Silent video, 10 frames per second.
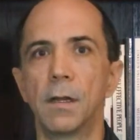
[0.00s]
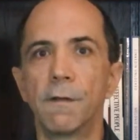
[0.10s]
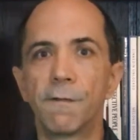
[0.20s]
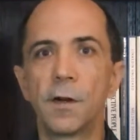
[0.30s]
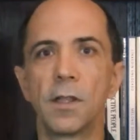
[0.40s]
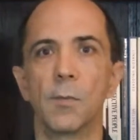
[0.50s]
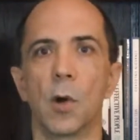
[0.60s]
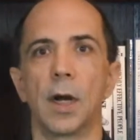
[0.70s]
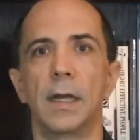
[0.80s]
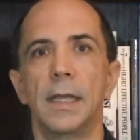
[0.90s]

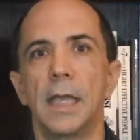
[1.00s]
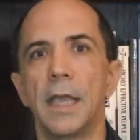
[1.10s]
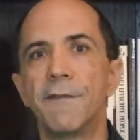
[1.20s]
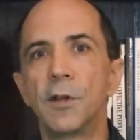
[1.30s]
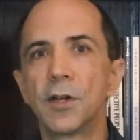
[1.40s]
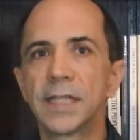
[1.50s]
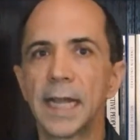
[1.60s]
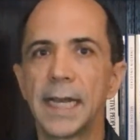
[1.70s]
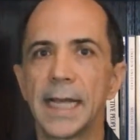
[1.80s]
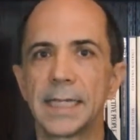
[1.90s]
Furthermore, if your
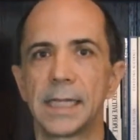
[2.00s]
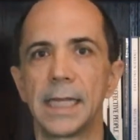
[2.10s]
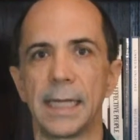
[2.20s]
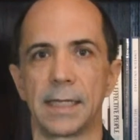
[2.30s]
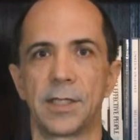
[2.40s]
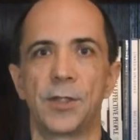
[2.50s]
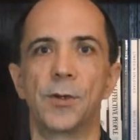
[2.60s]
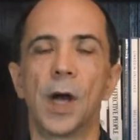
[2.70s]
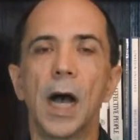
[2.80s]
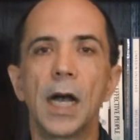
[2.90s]
site has links
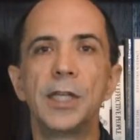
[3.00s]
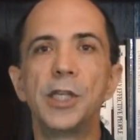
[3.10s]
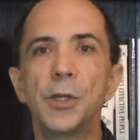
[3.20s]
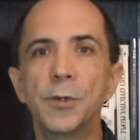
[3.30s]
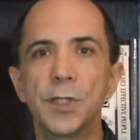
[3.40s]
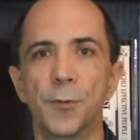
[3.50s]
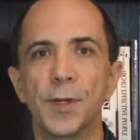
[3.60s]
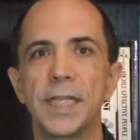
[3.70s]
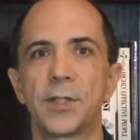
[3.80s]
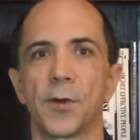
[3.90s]
to unused
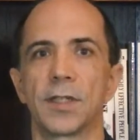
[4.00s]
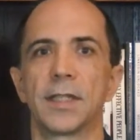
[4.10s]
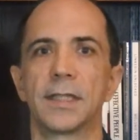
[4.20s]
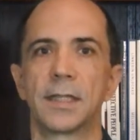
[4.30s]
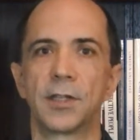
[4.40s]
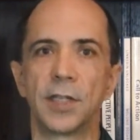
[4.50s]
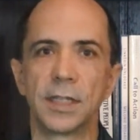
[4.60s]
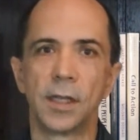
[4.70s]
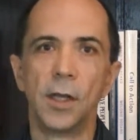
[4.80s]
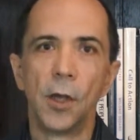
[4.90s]
resources such
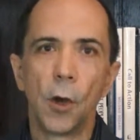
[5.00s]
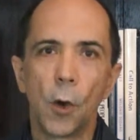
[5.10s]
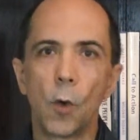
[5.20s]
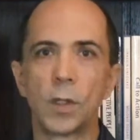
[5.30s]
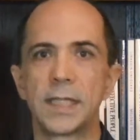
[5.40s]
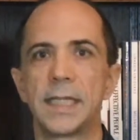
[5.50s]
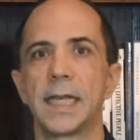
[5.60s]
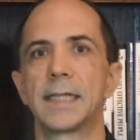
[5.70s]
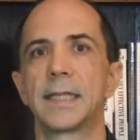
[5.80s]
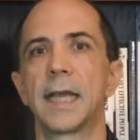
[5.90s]
as old
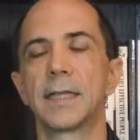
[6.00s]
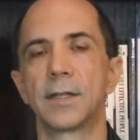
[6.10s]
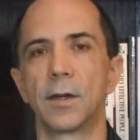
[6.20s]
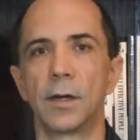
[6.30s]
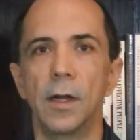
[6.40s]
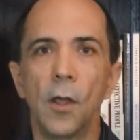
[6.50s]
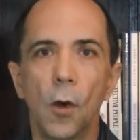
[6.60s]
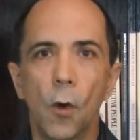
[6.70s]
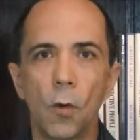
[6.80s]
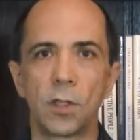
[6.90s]
CSS or
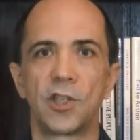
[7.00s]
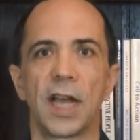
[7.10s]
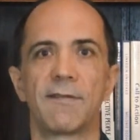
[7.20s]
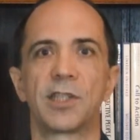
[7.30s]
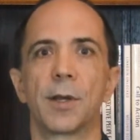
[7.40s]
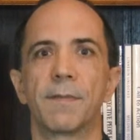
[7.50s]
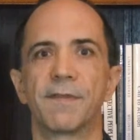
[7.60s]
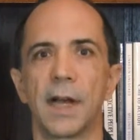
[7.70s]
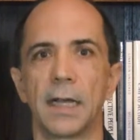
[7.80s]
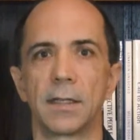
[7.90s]
old JavaScript
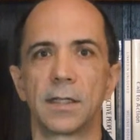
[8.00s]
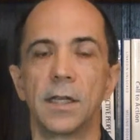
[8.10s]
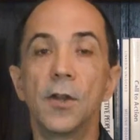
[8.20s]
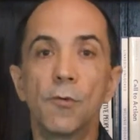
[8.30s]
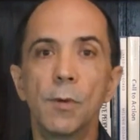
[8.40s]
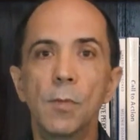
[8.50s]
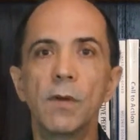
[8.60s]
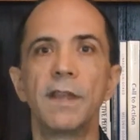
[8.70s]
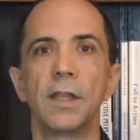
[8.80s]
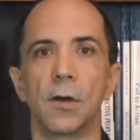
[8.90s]
files,
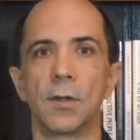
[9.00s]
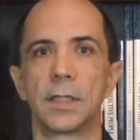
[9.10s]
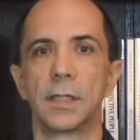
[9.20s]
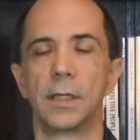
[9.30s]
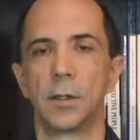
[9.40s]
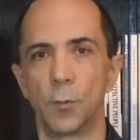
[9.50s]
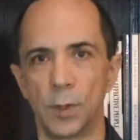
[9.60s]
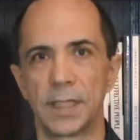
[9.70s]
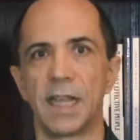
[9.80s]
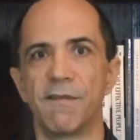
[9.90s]
removing those will
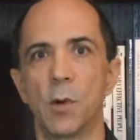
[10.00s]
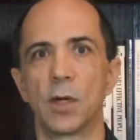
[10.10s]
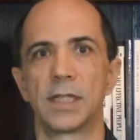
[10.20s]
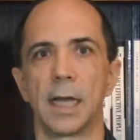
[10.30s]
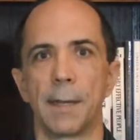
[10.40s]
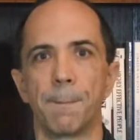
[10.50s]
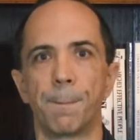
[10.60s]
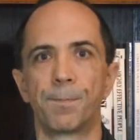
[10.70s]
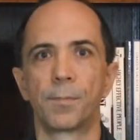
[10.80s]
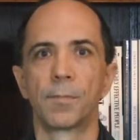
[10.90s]
save more time.
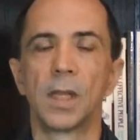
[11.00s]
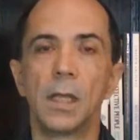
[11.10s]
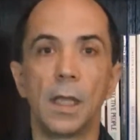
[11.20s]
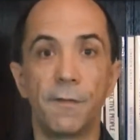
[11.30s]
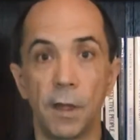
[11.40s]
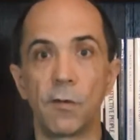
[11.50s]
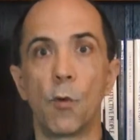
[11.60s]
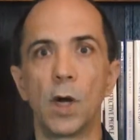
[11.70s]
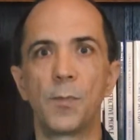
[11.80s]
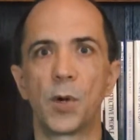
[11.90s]
If you have a
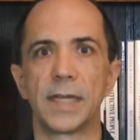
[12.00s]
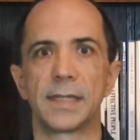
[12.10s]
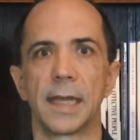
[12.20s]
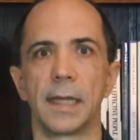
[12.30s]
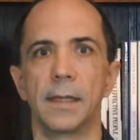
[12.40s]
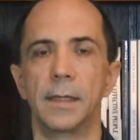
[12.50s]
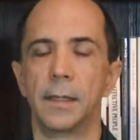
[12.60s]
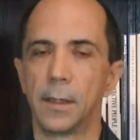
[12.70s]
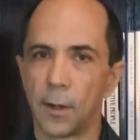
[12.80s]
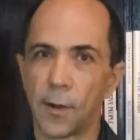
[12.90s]
WordPress site,
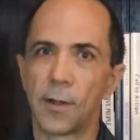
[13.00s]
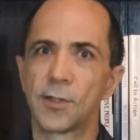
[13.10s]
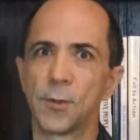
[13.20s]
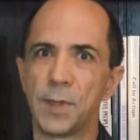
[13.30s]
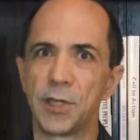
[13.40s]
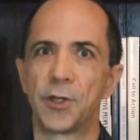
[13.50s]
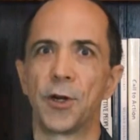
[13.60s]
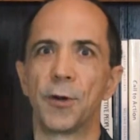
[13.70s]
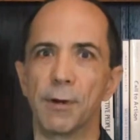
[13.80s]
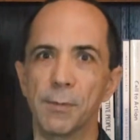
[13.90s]
also be sure
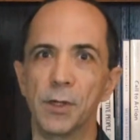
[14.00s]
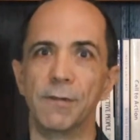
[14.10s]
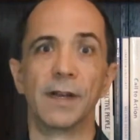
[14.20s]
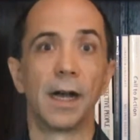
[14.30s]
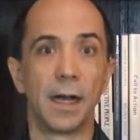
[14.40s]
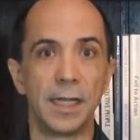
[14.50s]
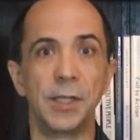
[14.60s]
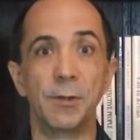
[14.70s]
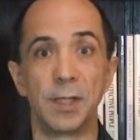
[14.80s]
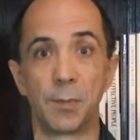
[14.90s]
to remove
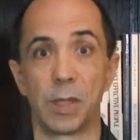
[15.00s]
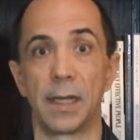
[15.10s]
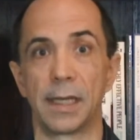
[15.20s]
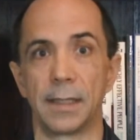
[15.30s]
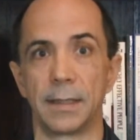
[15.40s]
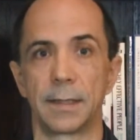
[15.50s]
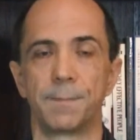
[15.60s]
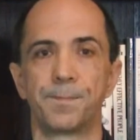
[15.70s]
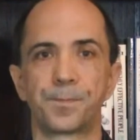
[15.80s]
unused plugins.